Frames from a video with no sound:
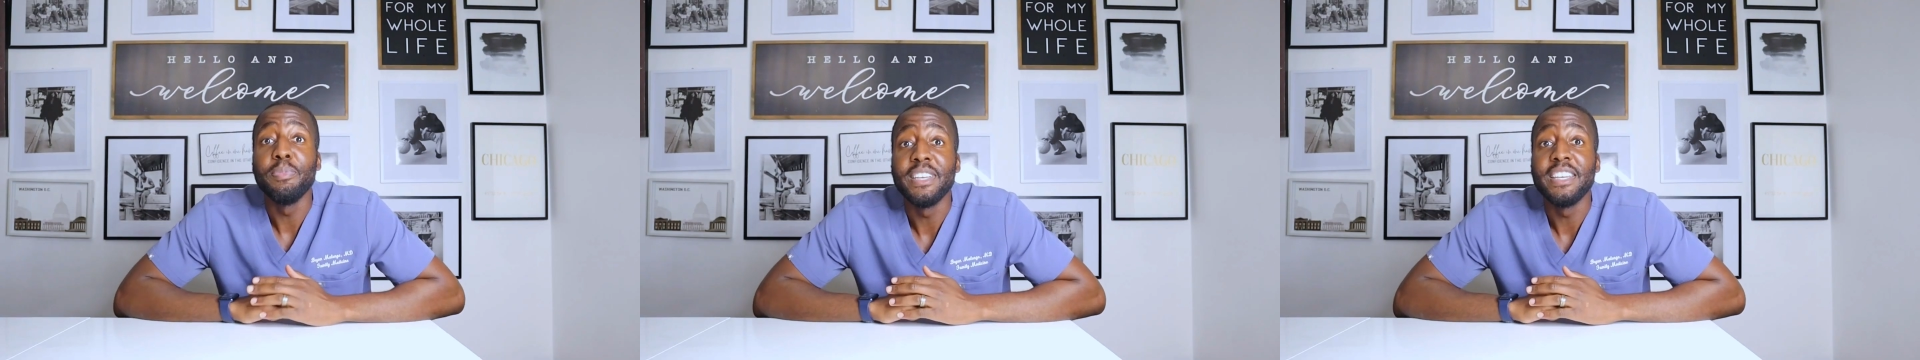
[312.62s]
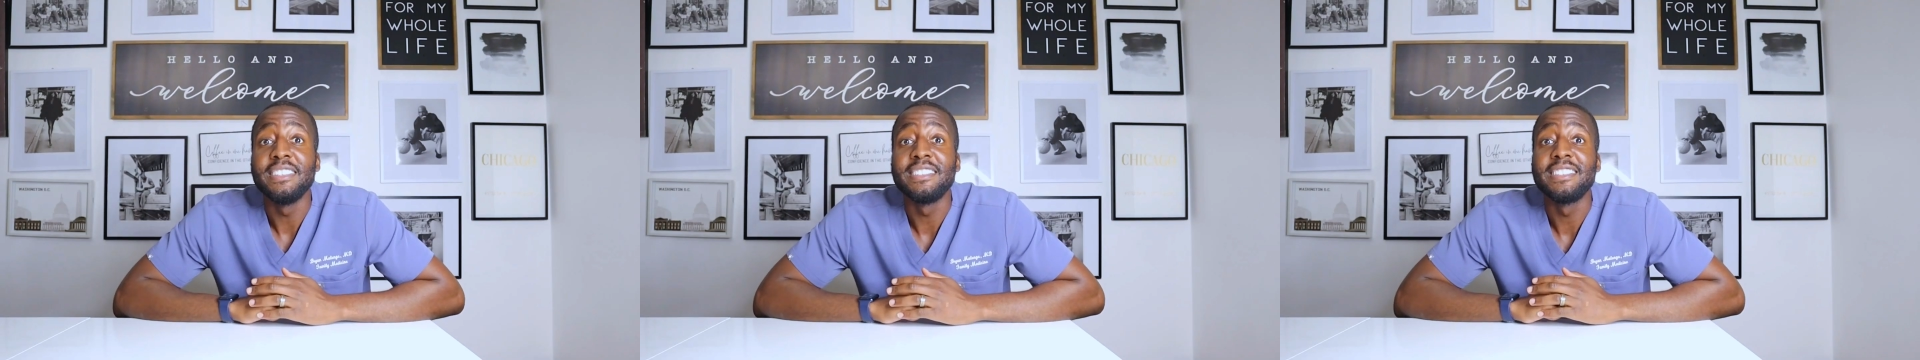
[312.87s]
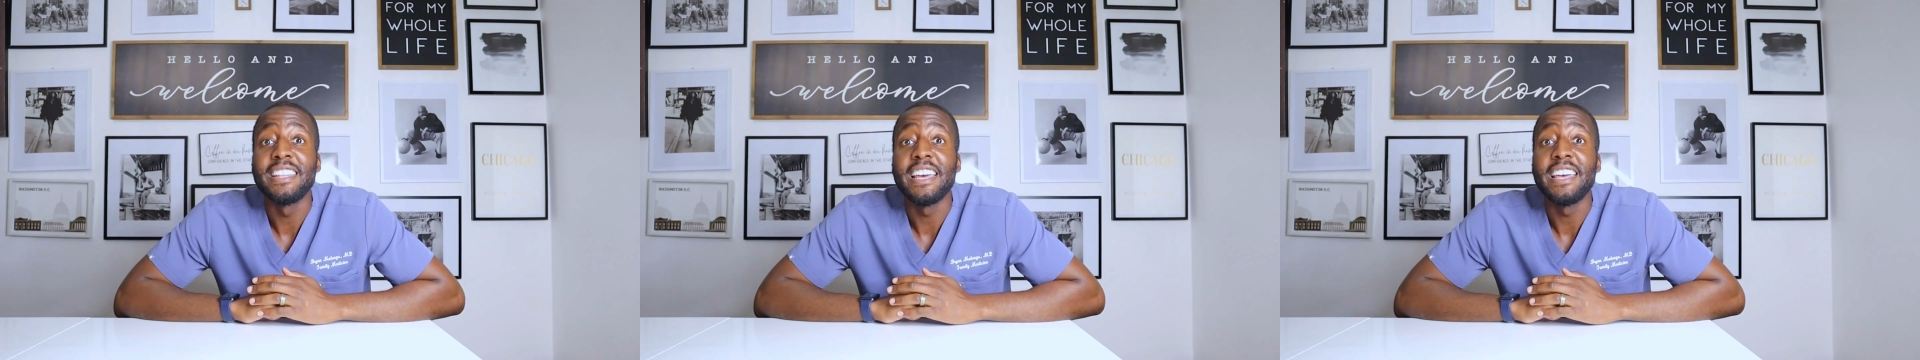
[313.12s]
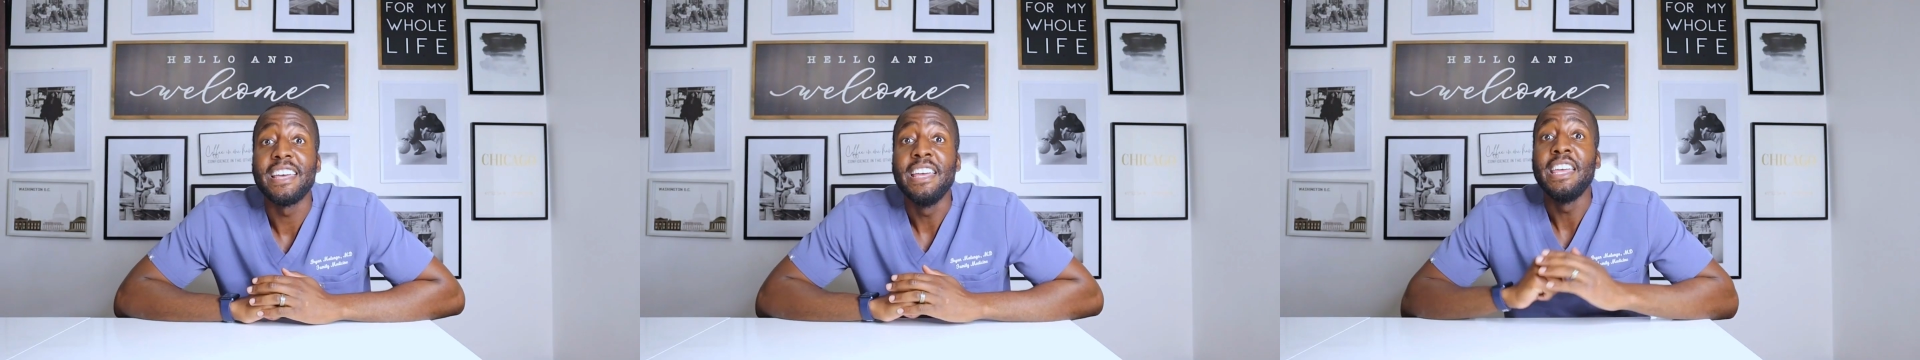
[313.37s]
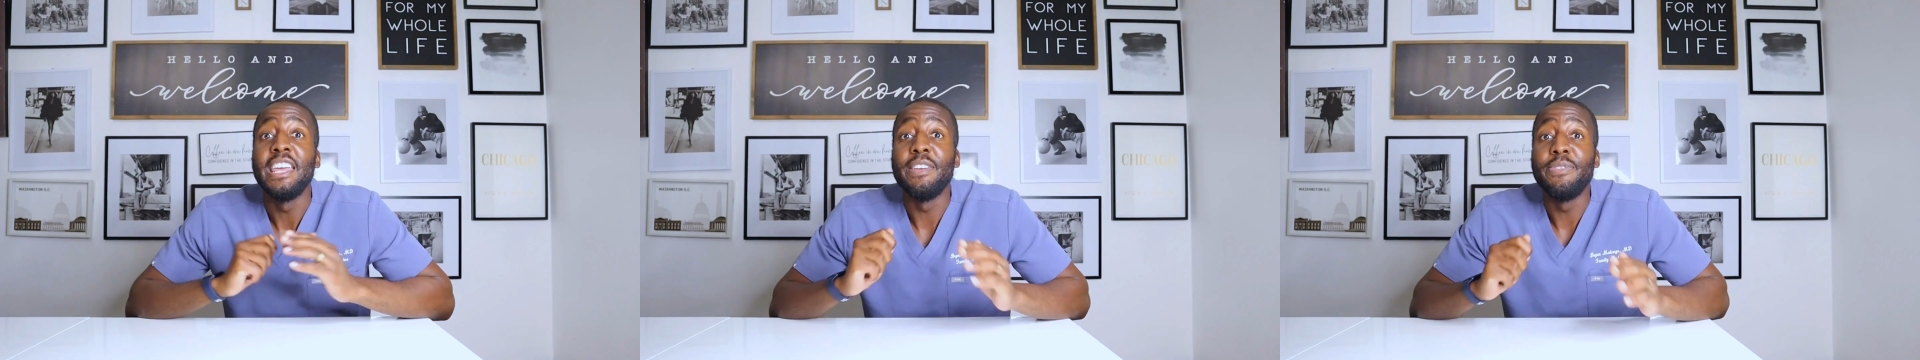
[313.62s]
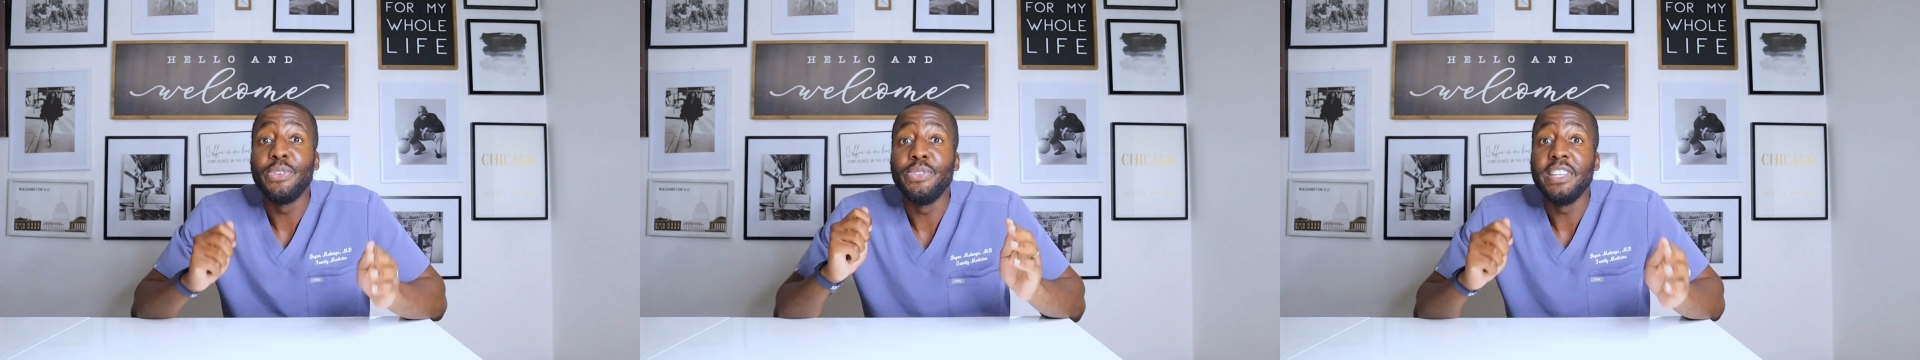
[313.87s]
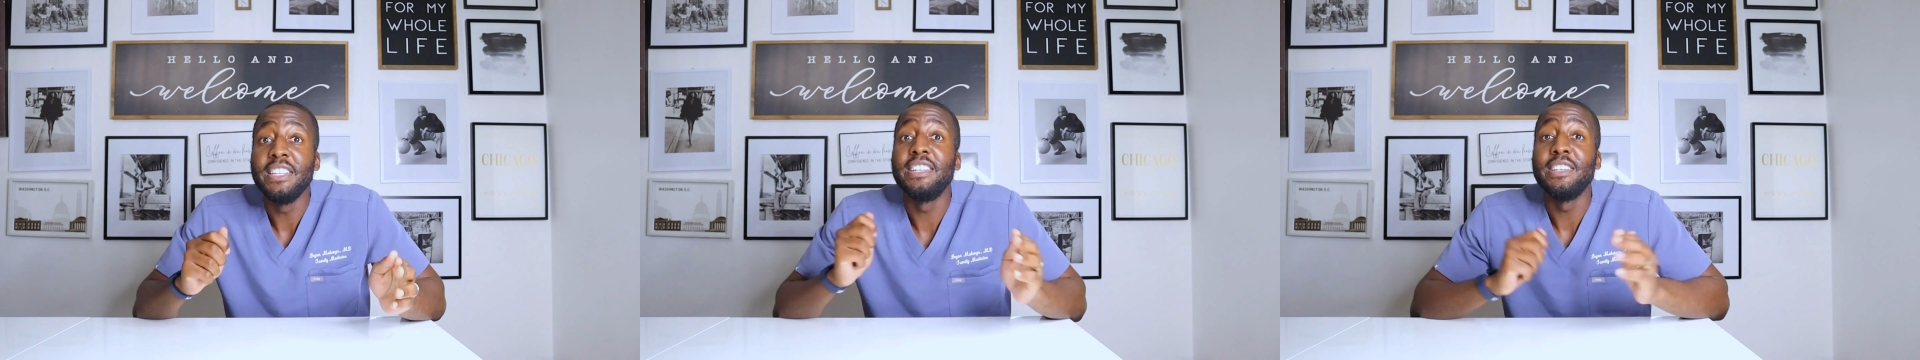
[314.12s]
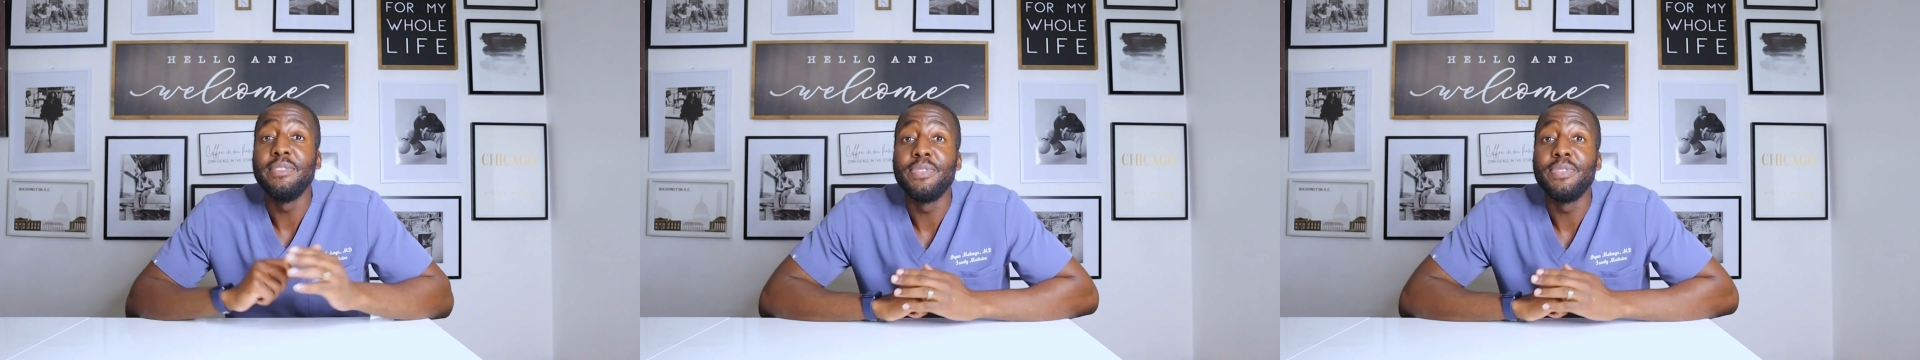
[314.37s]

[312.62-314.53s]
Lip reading: means that if you need to